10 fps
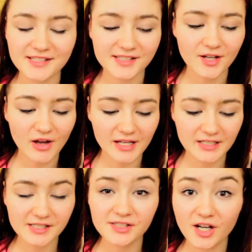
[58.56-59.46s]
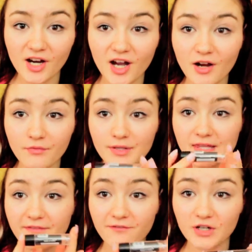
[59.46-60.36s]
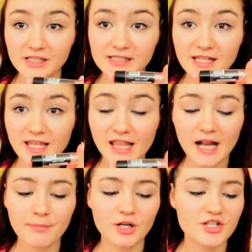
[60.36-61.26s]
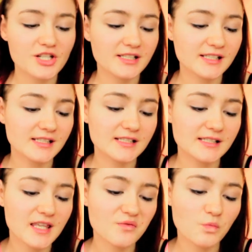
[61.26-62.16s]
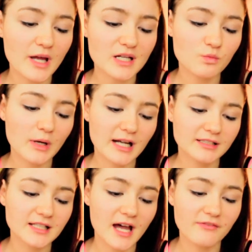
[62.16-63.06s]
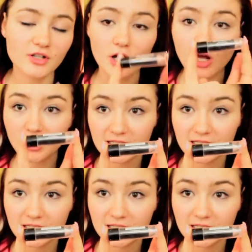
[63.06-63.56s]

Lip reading: So I'm gonna start off with the first thing that I purchased. This is the Wet n Wild Cover All